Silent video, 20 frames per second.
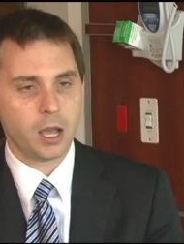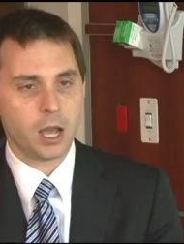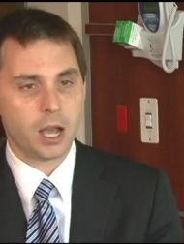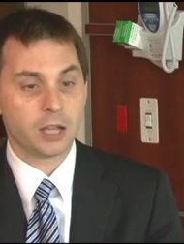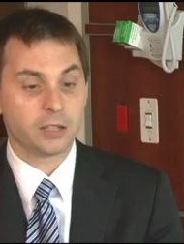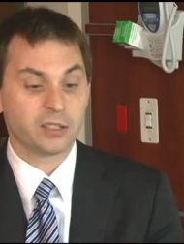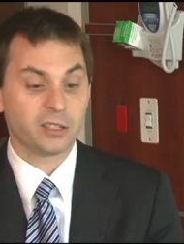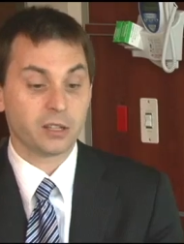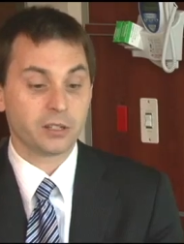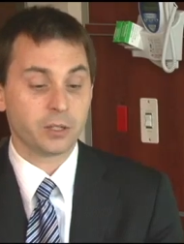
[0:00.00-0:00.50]

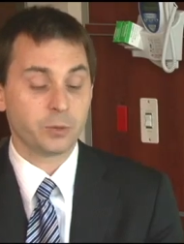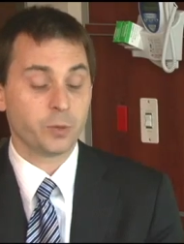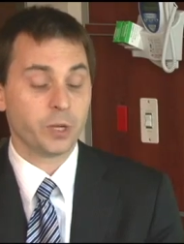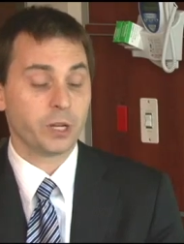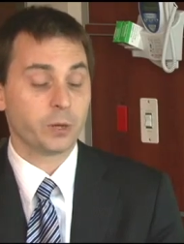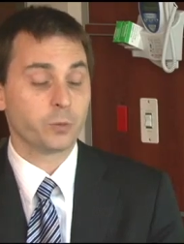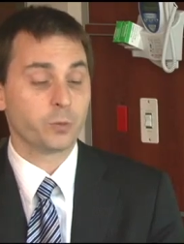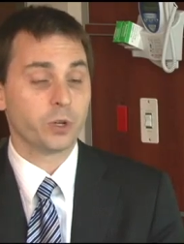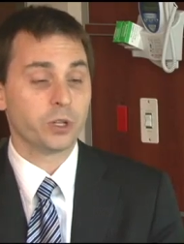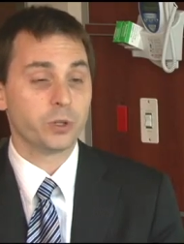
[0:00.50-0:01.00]
uh, such that we
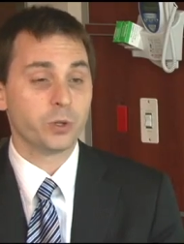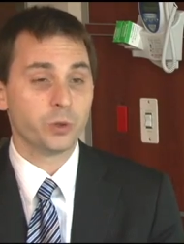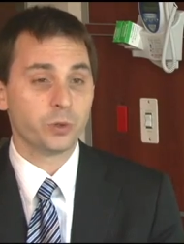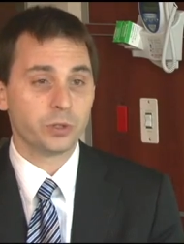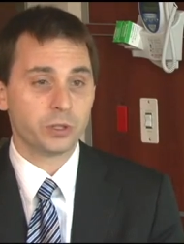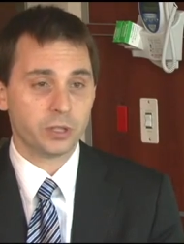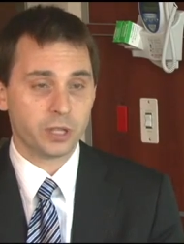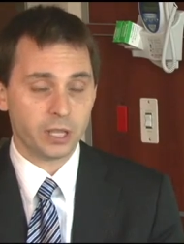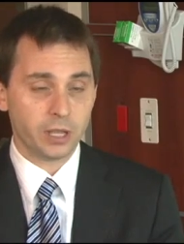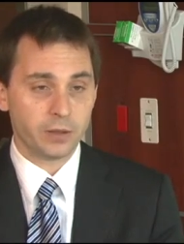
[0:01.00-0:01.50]
can
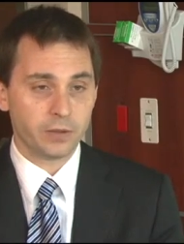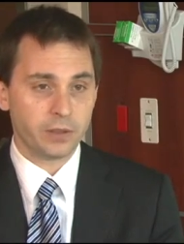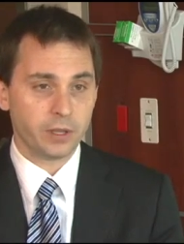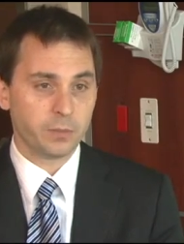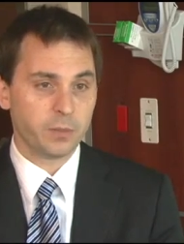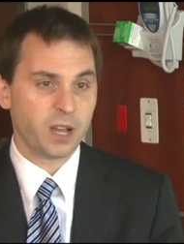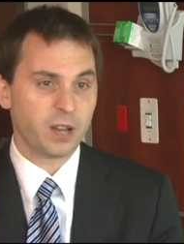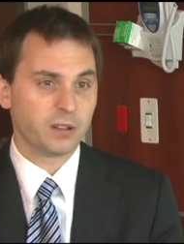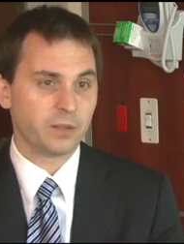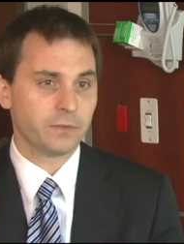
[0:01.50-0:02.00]
reduce the, the
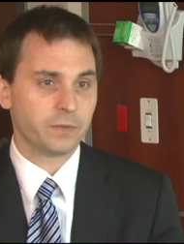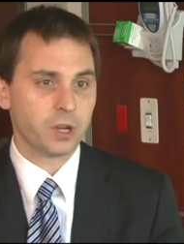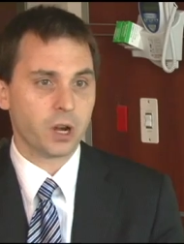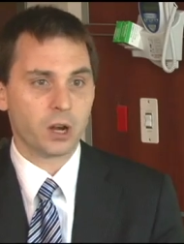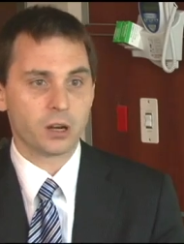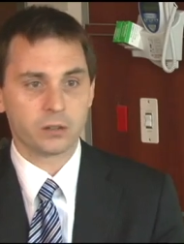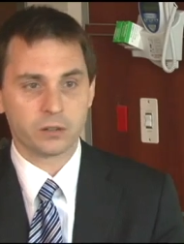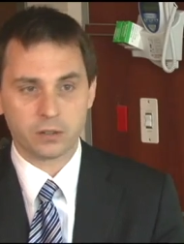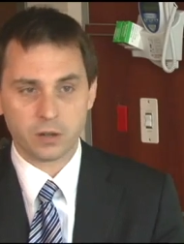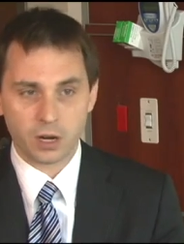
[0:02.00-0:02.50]
amount of
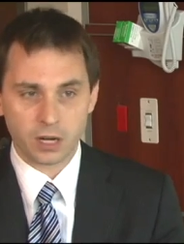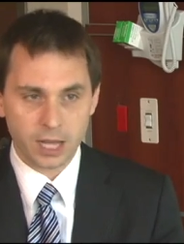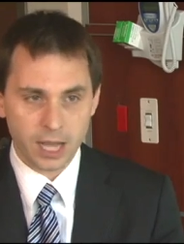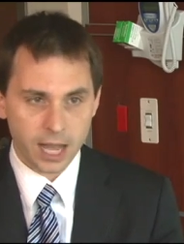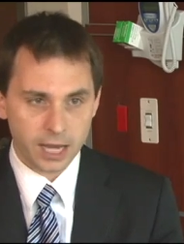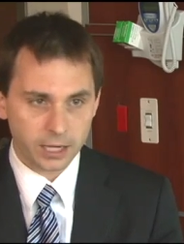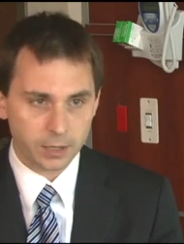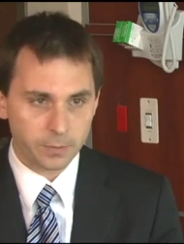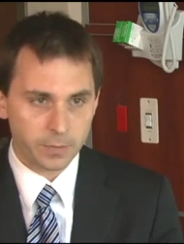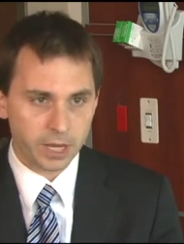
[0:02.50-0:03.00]
nar
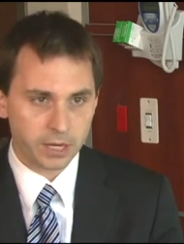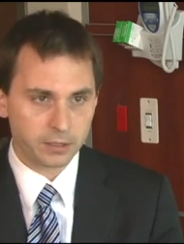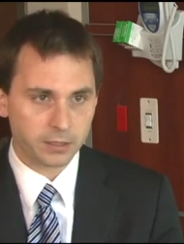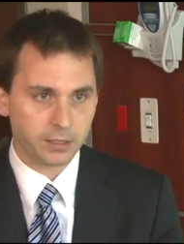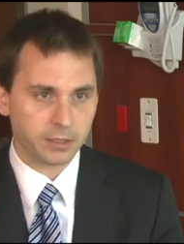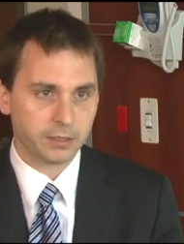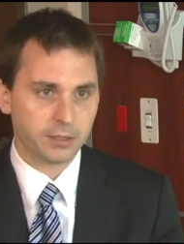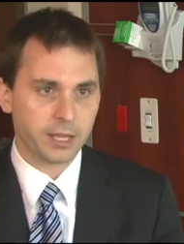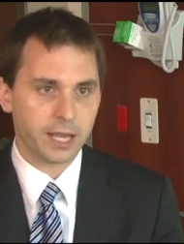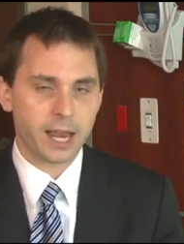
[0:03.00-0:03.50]
narcotic
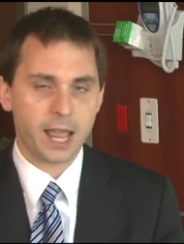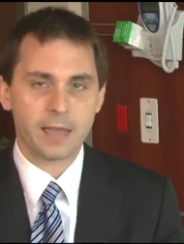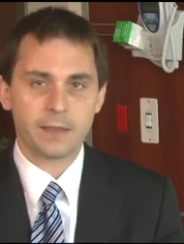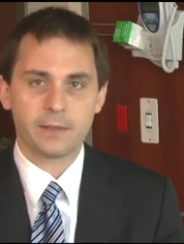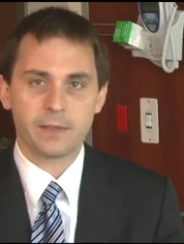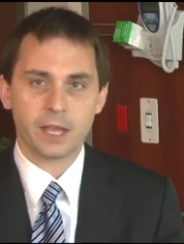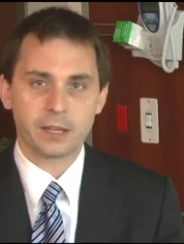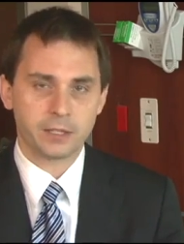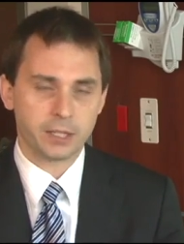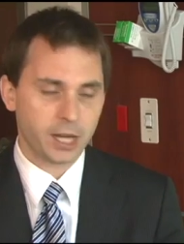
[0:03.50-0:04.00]
medicines that,
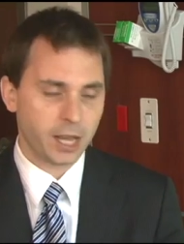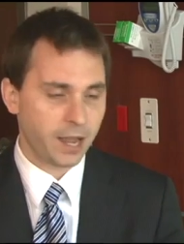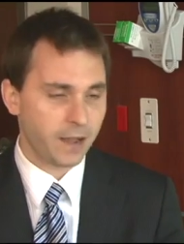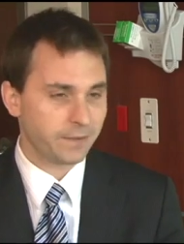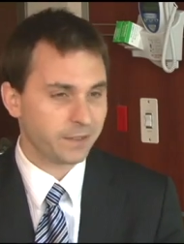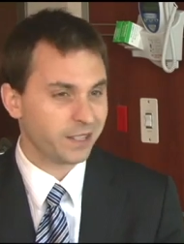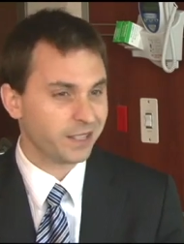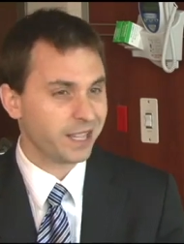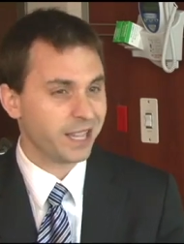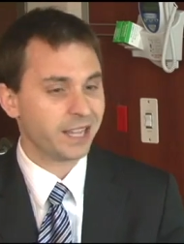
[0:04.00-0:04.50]
that you
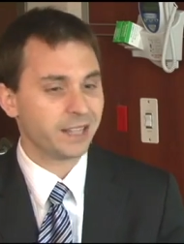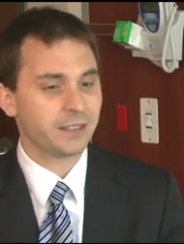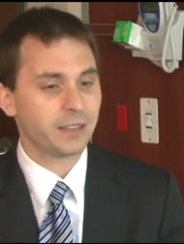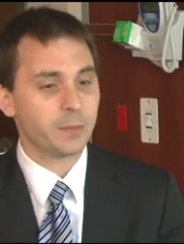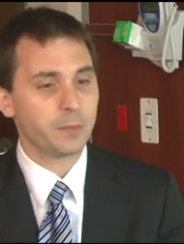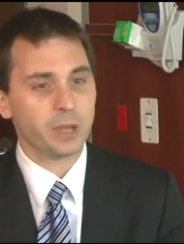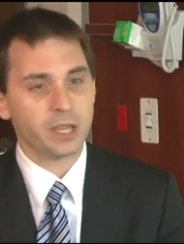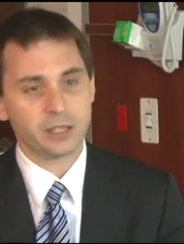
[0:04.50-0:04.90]
have to take that